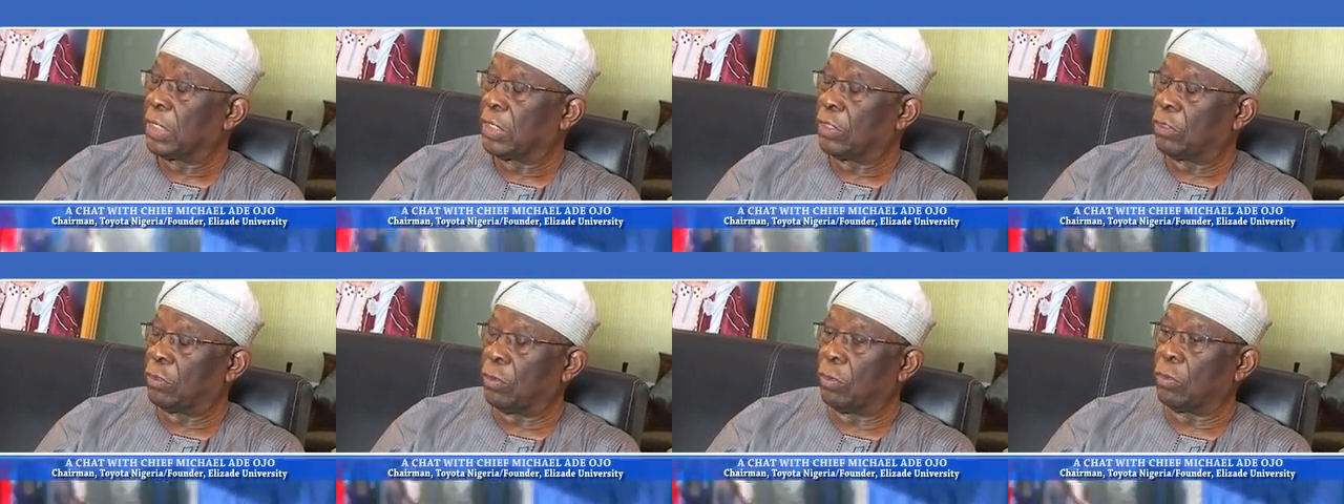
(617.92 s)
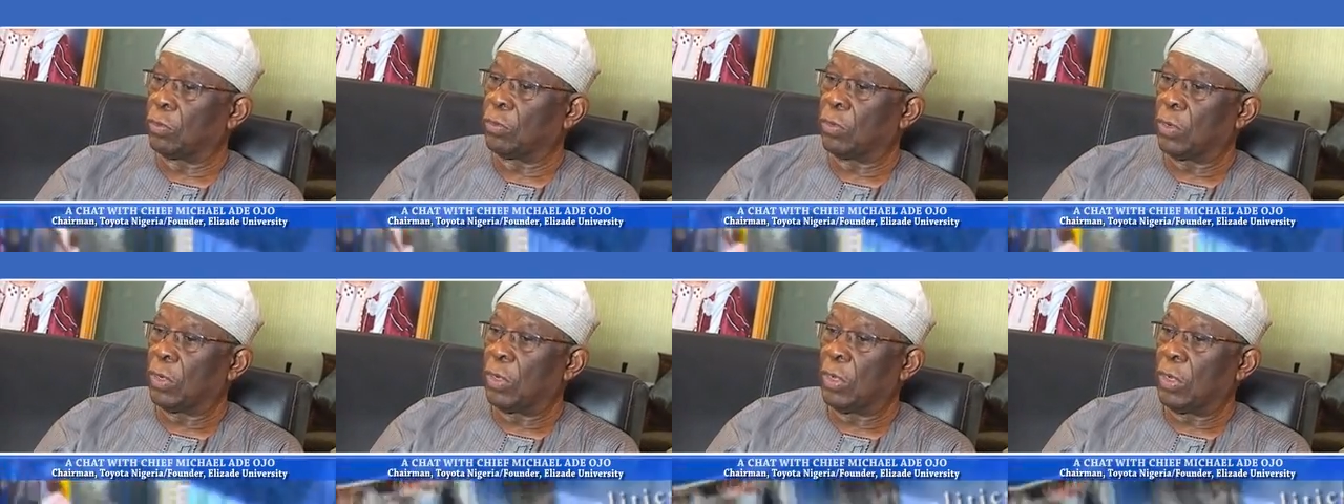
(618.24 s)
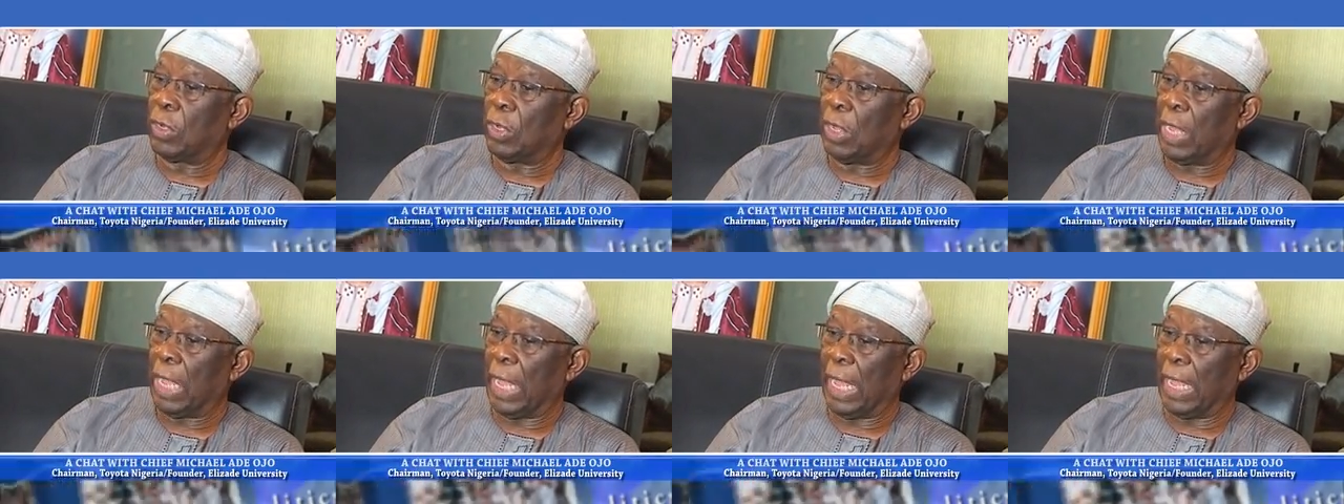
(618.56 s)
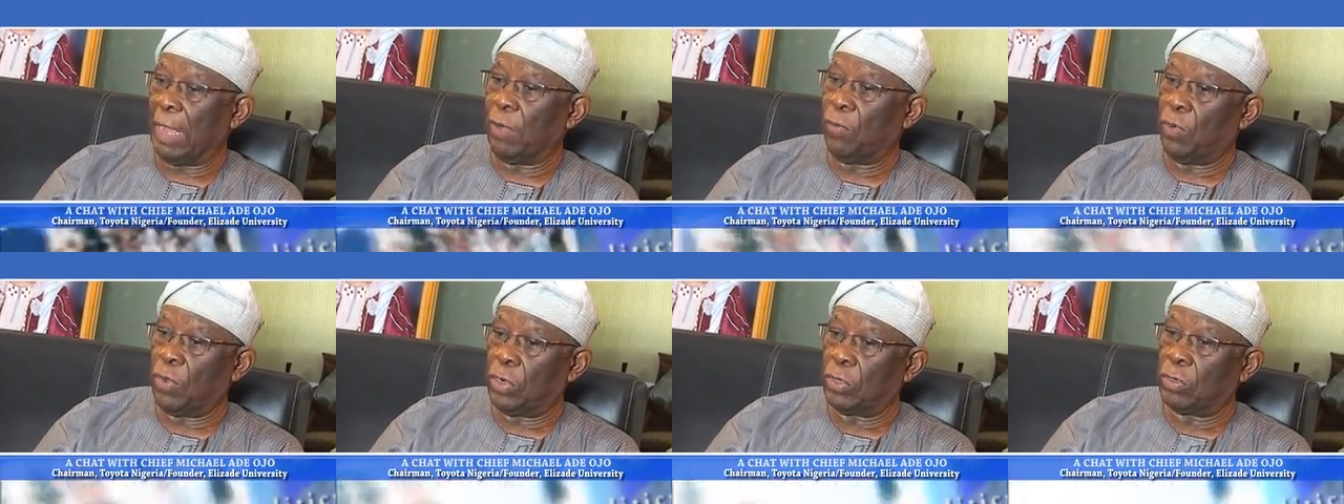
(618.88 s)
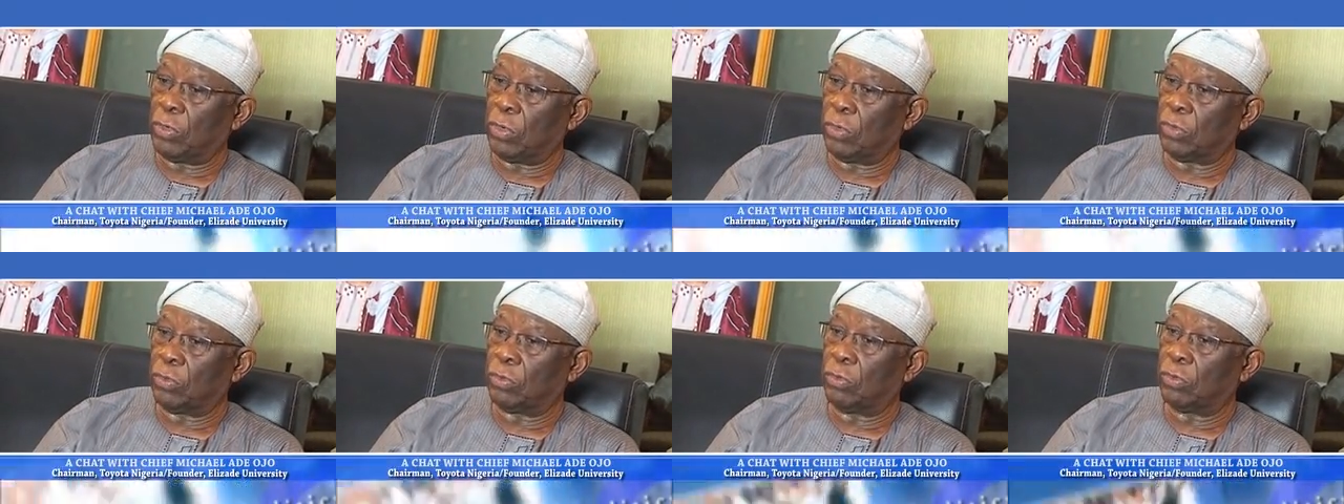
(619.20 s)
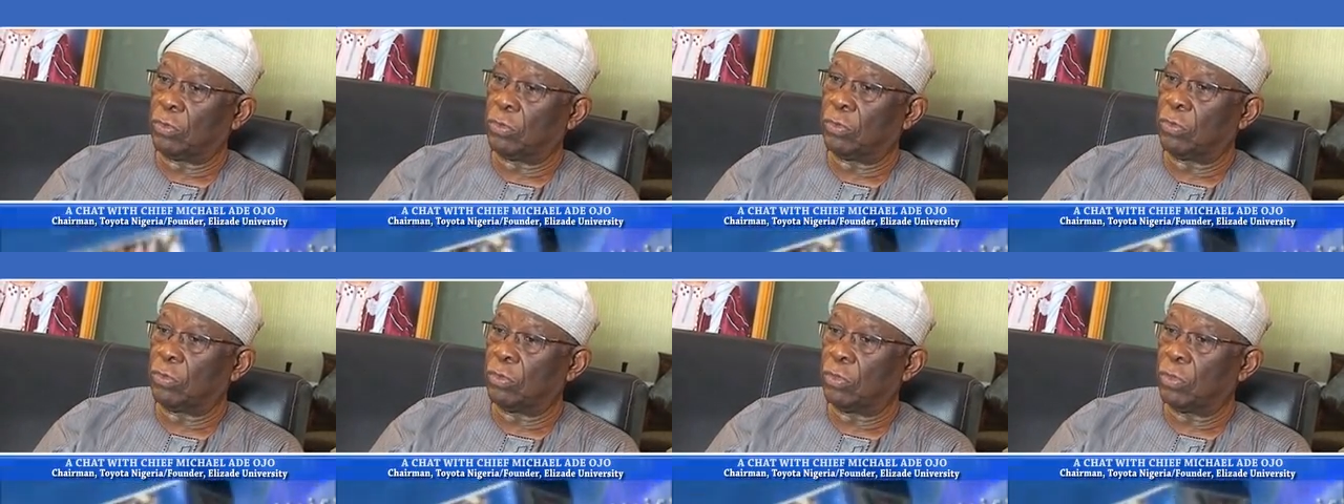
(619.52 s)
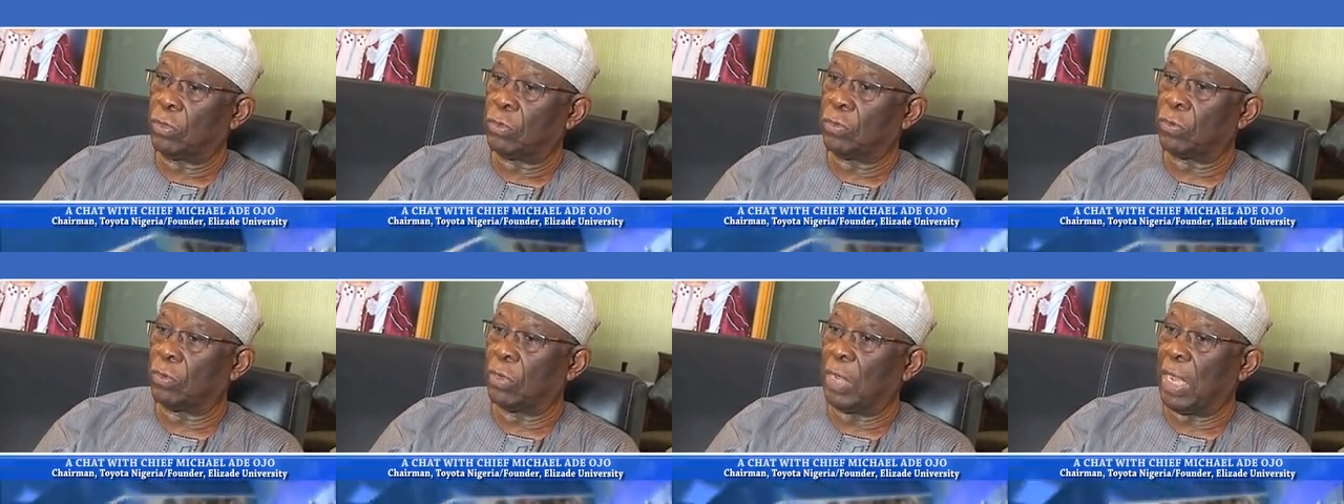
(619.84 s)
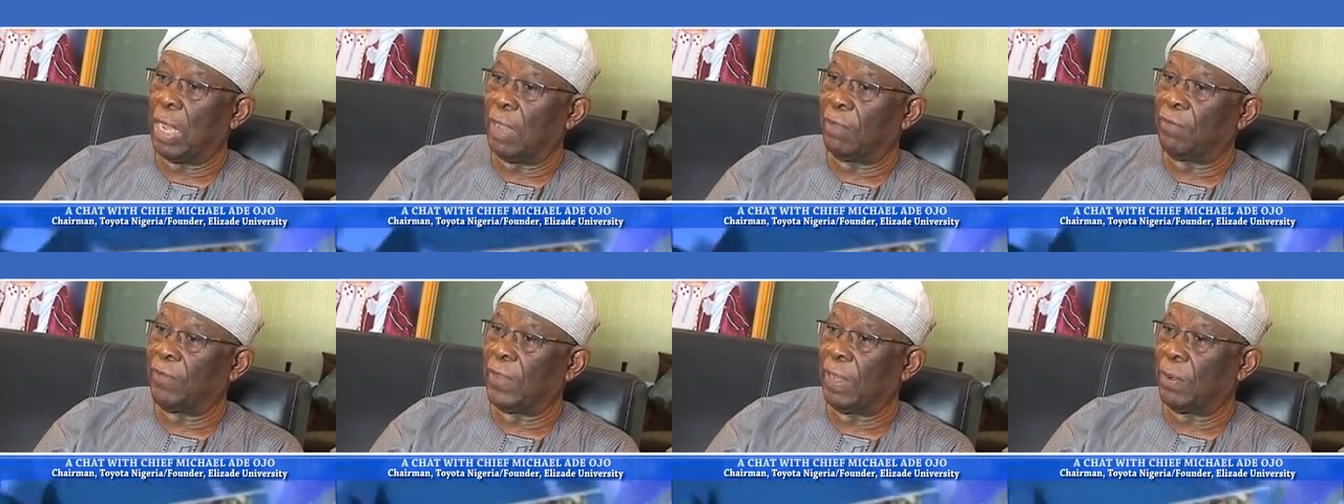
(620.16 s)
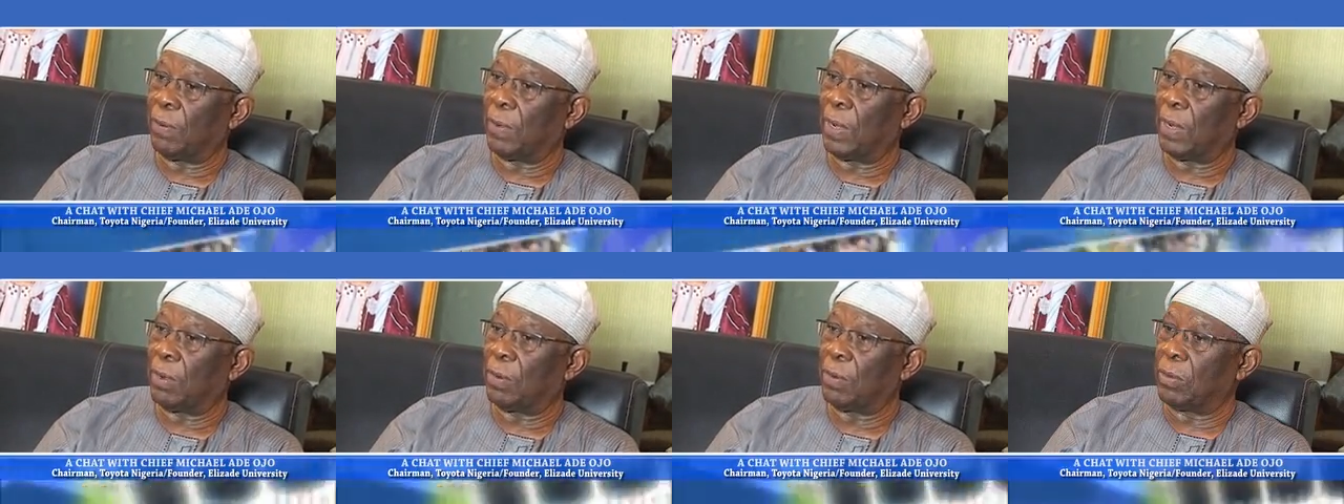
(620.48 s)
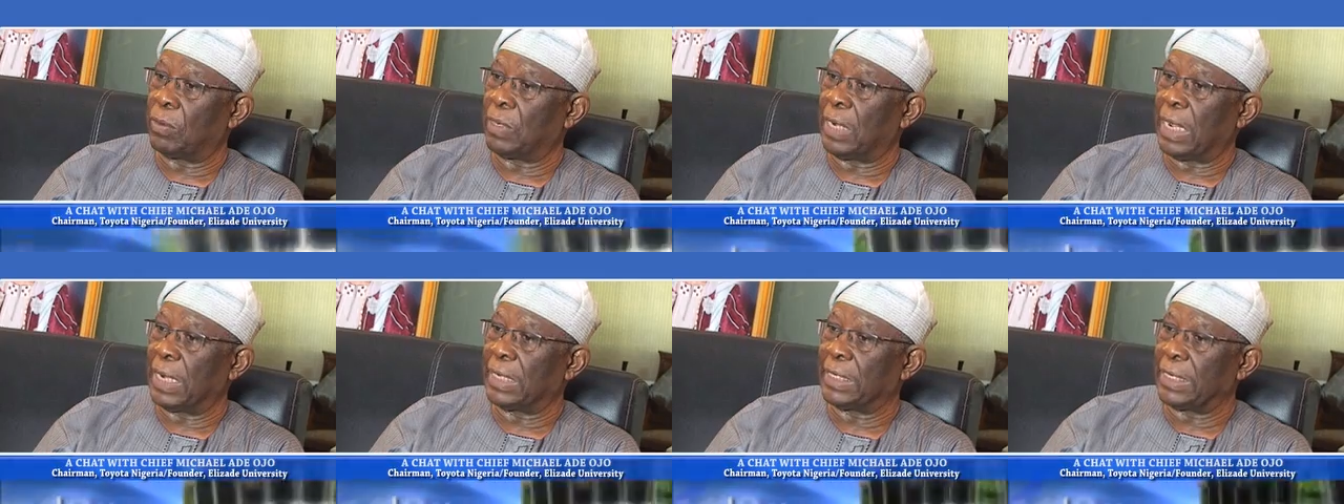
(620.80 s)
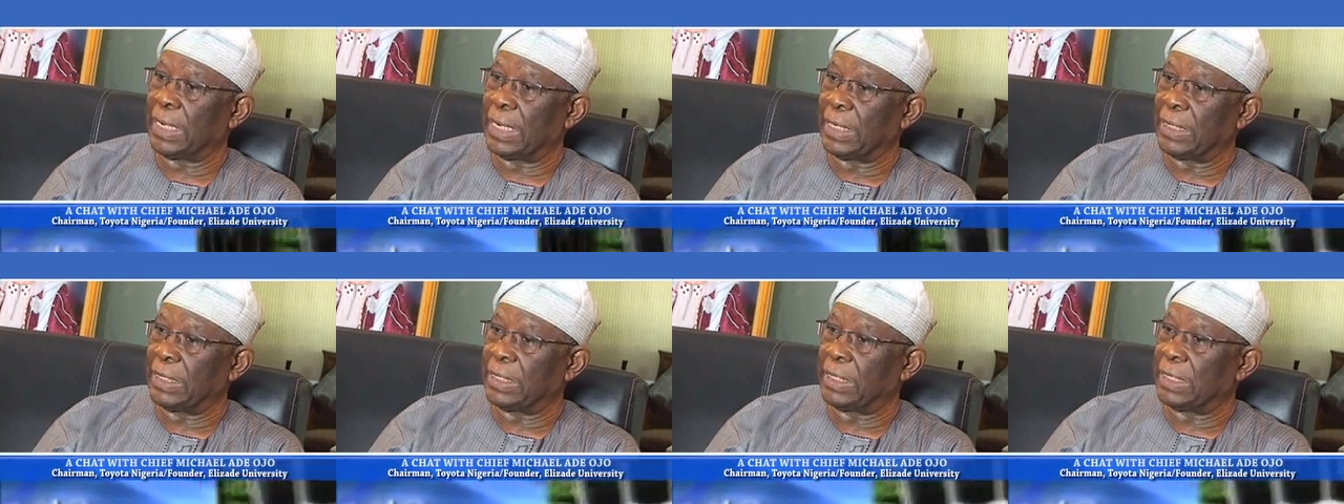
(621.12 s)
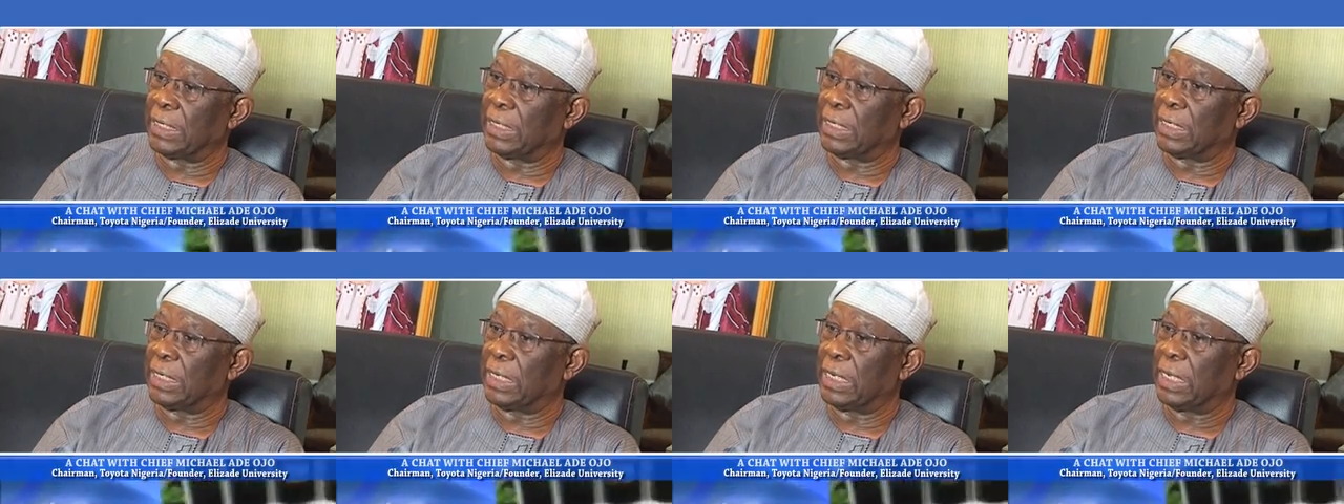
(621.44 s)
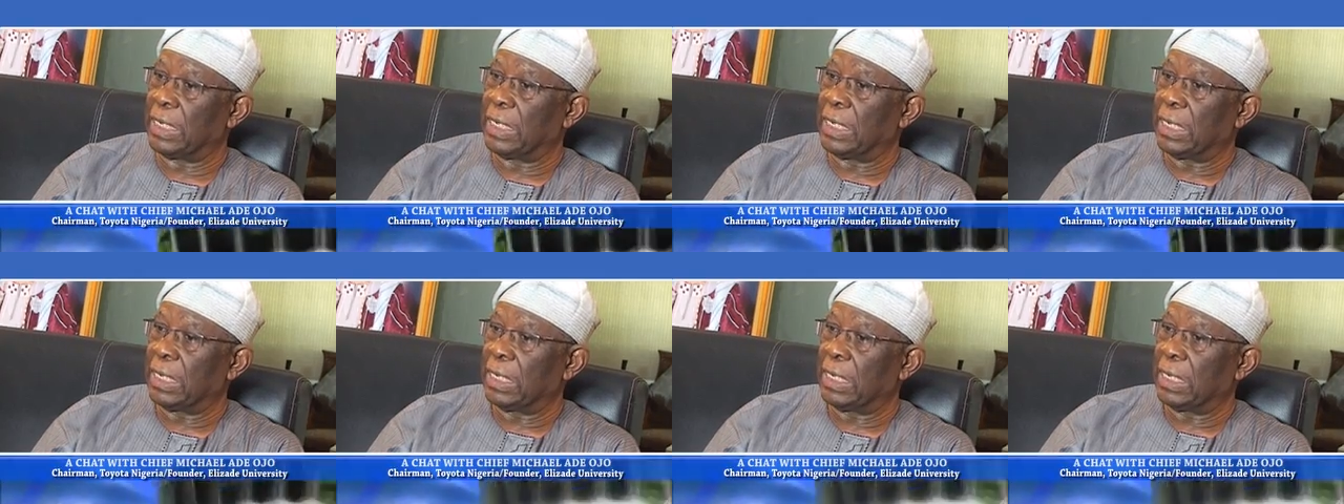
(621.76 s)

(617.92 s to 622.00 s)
So I want us to have our own identity,